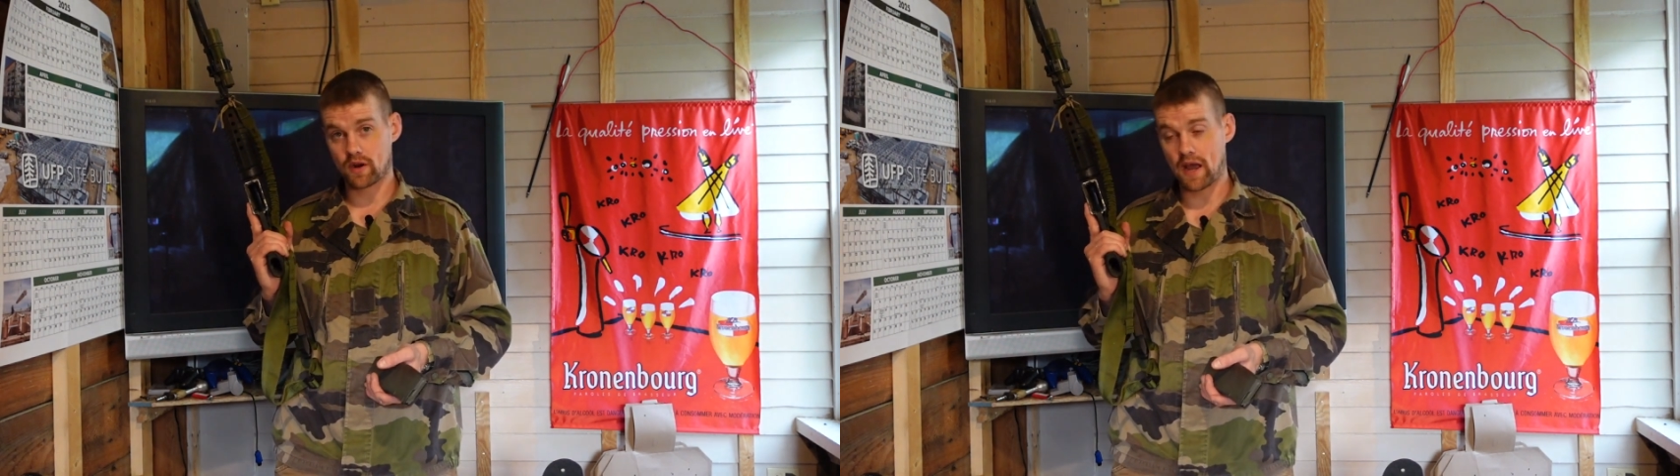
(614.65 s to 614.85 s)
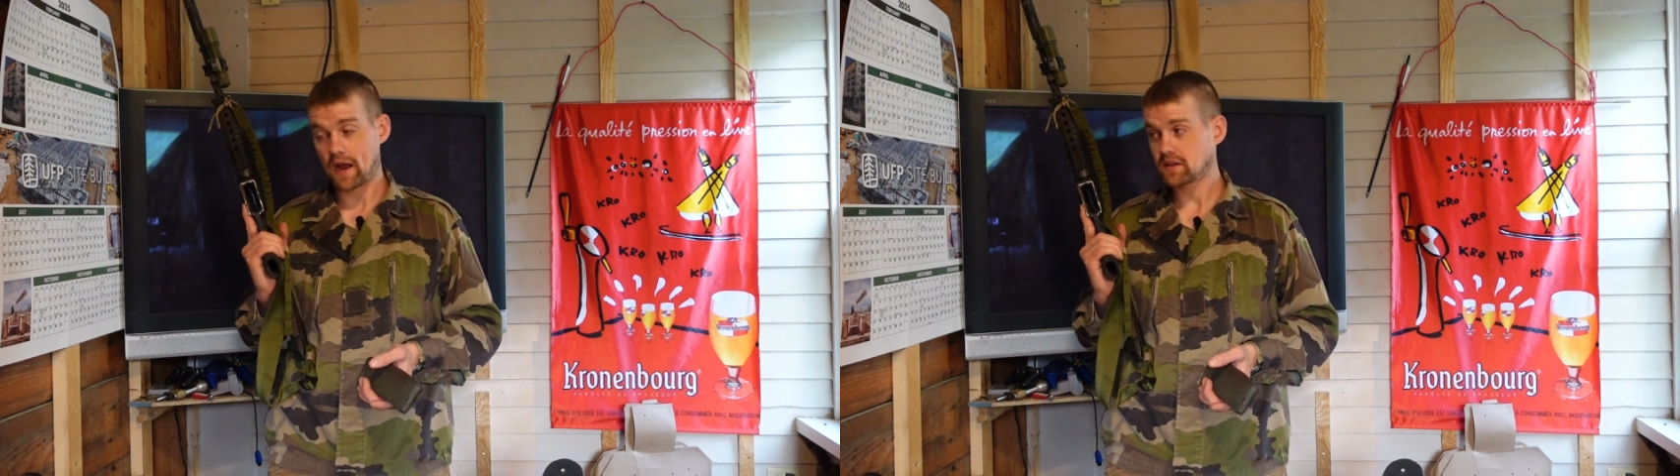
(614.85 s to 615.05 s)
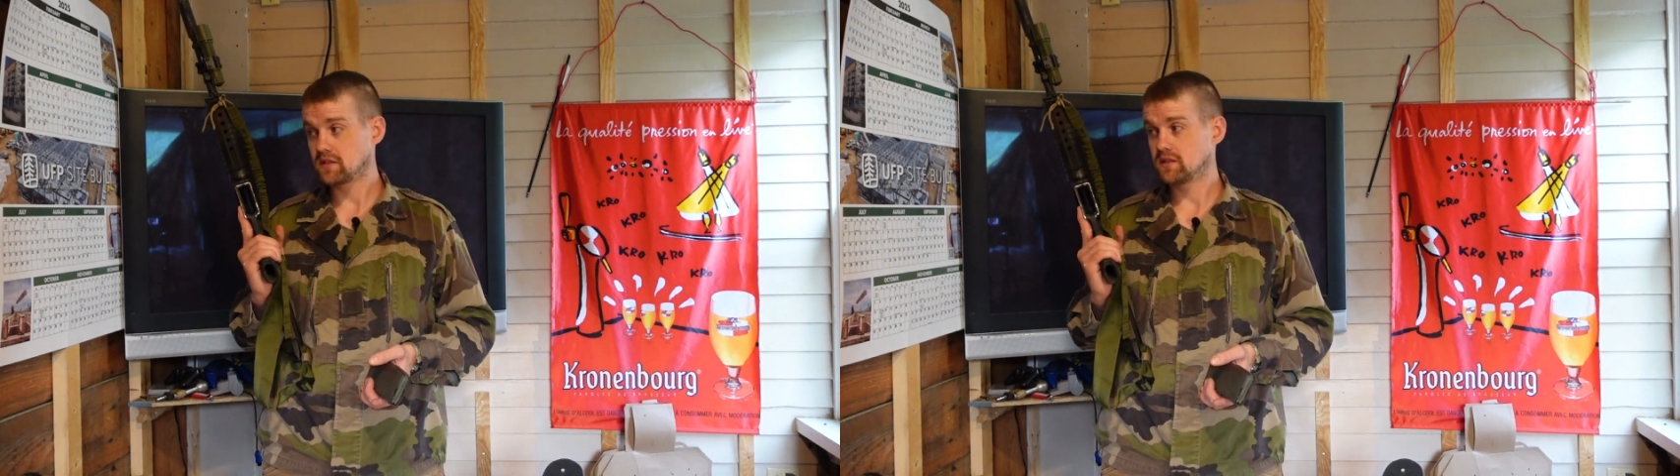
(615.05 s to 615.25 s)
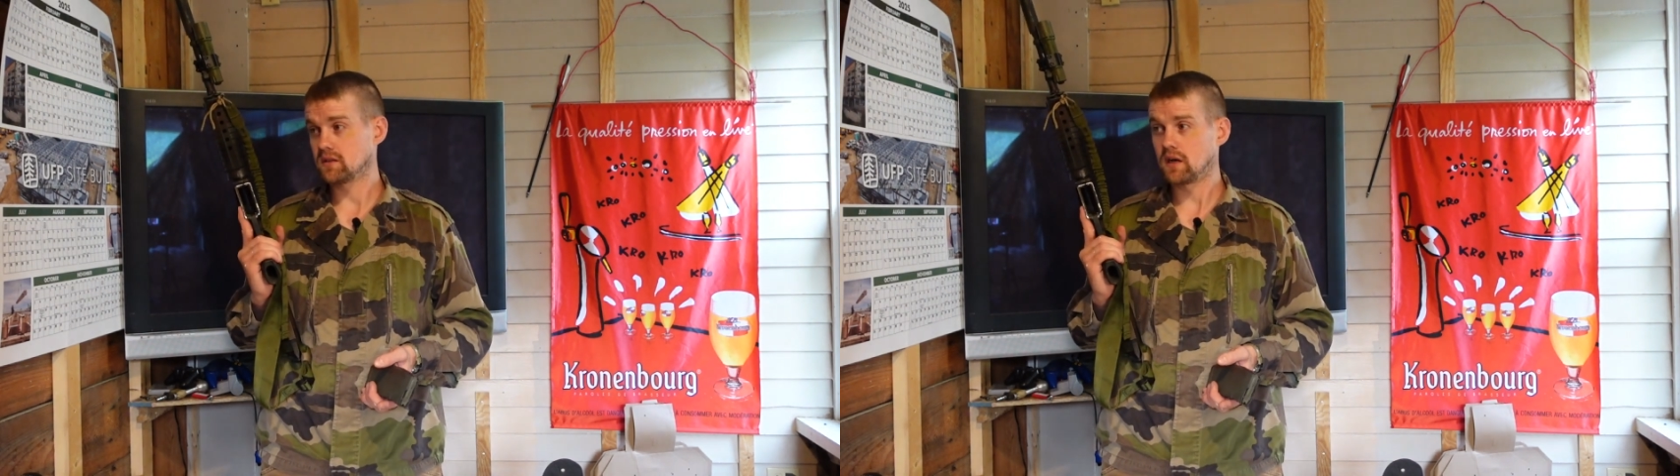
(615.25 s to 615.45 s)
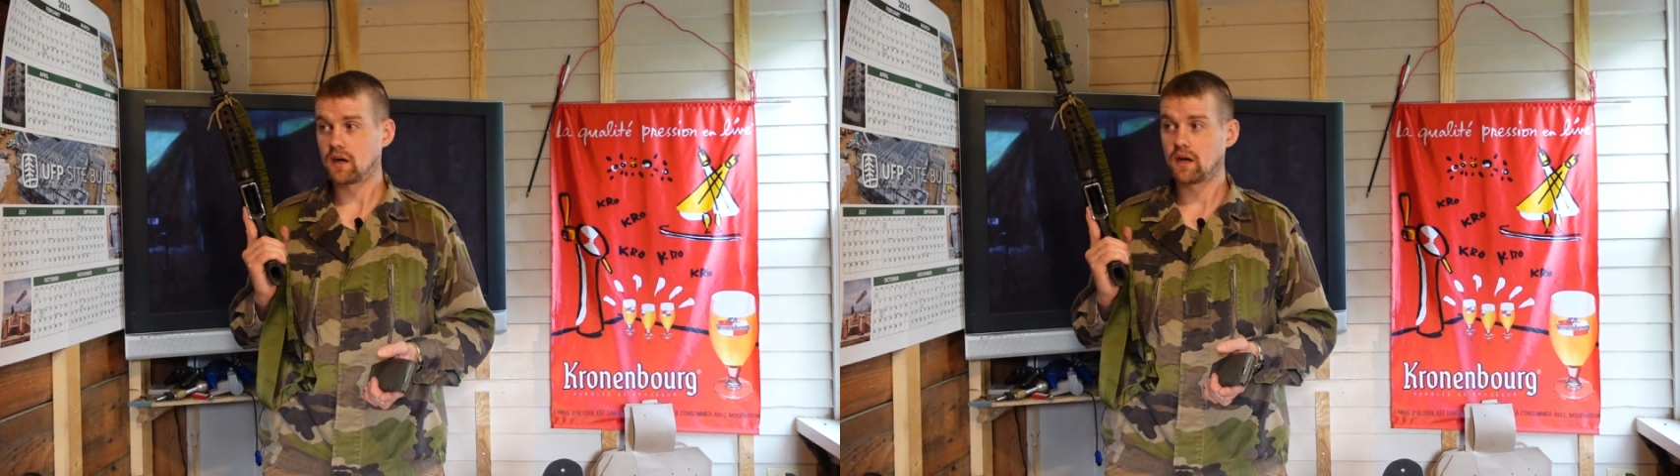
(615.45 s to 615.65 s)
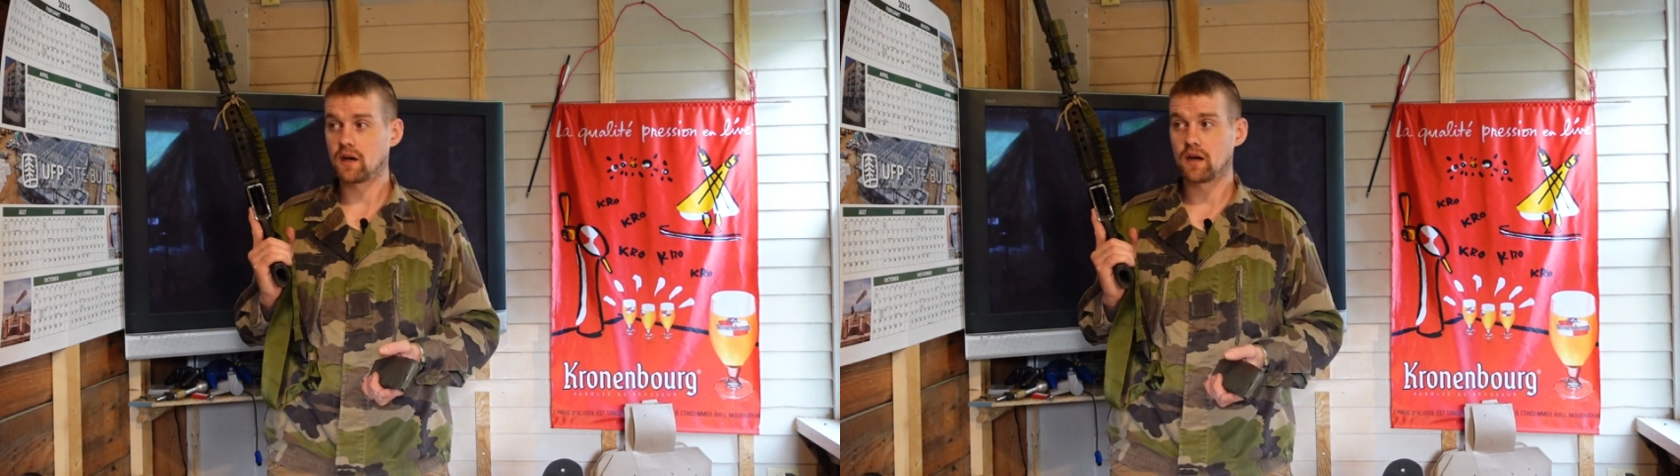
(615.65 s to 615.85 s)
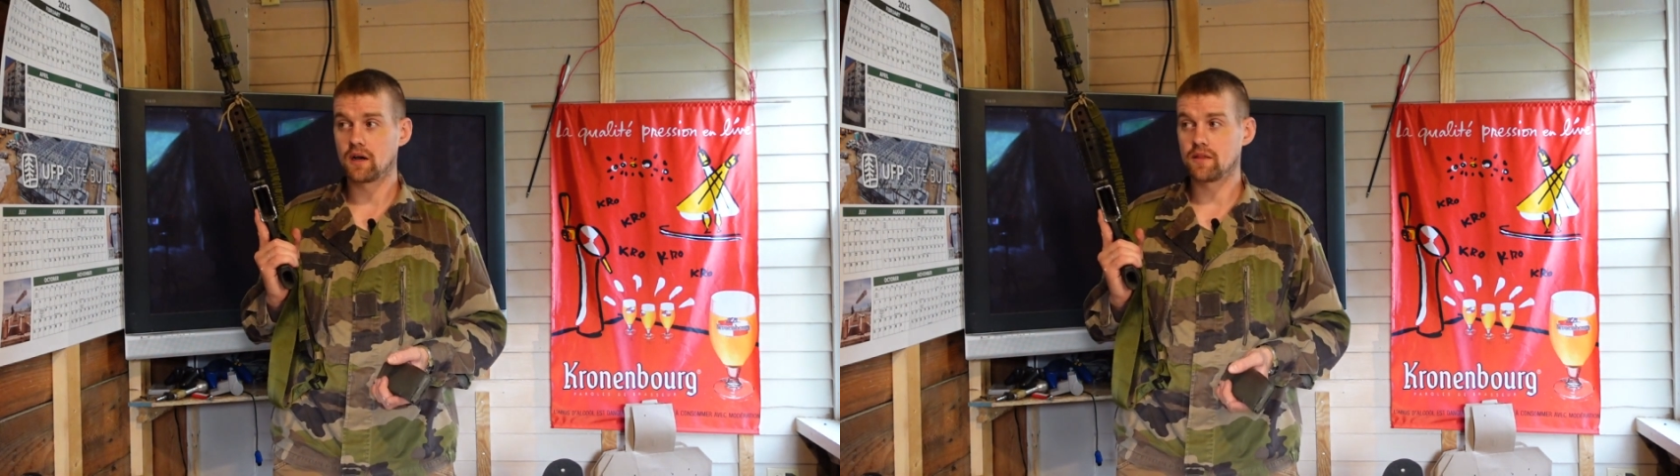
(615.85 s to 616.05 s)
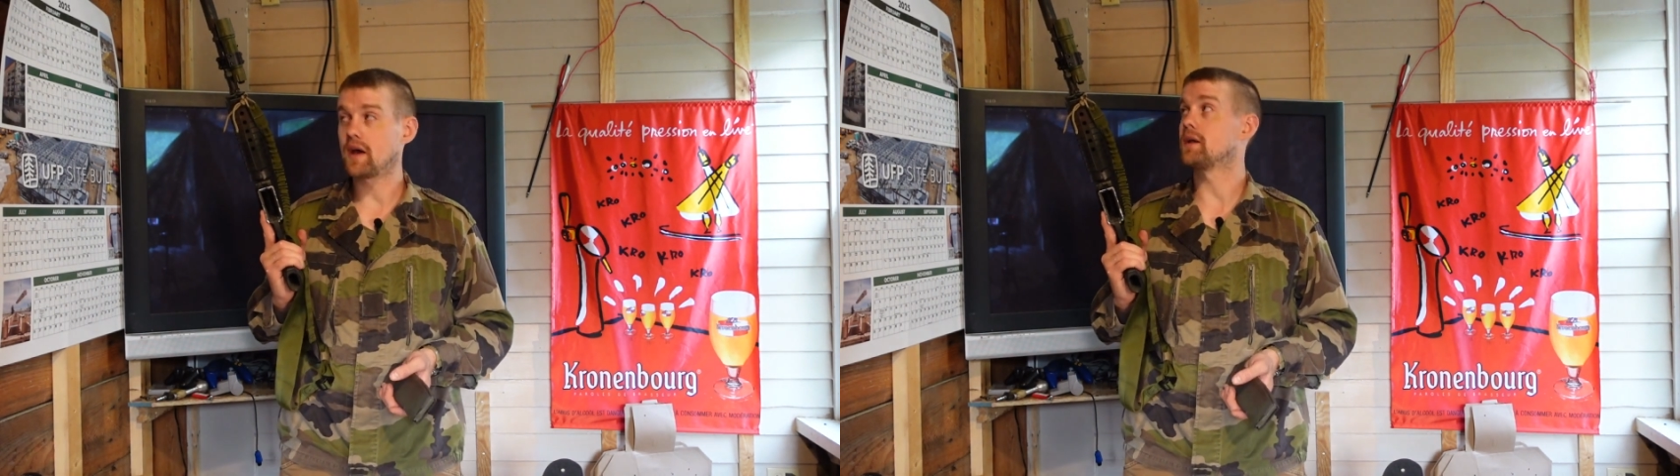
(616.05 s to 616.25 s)
Act,
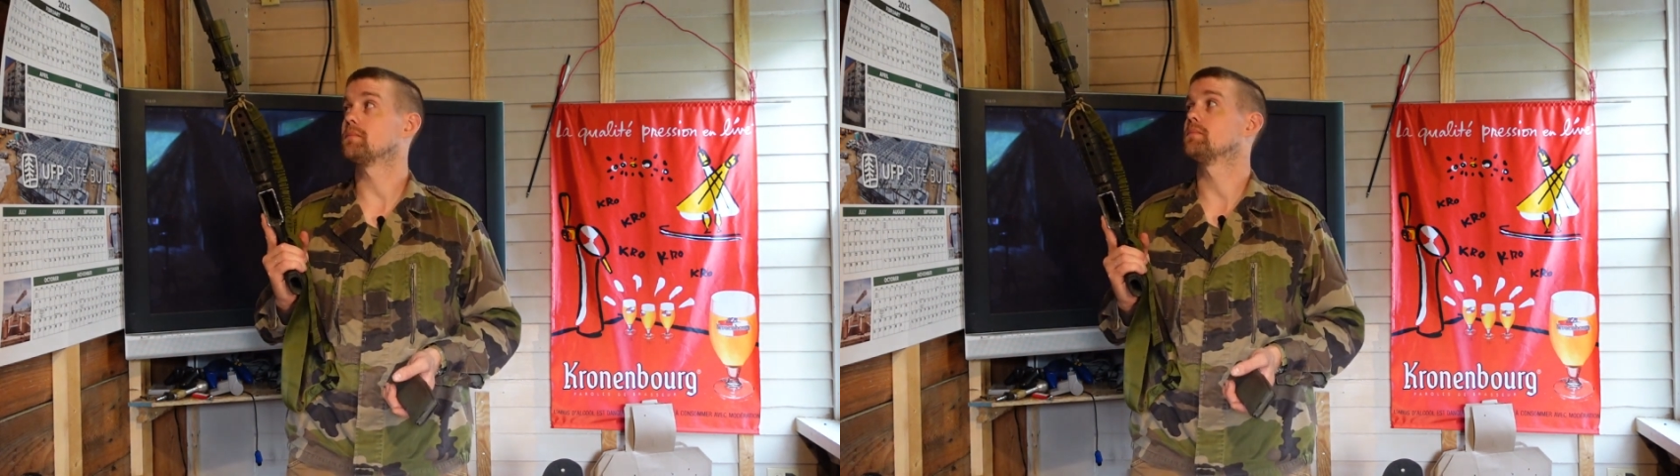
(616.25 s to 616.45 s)
that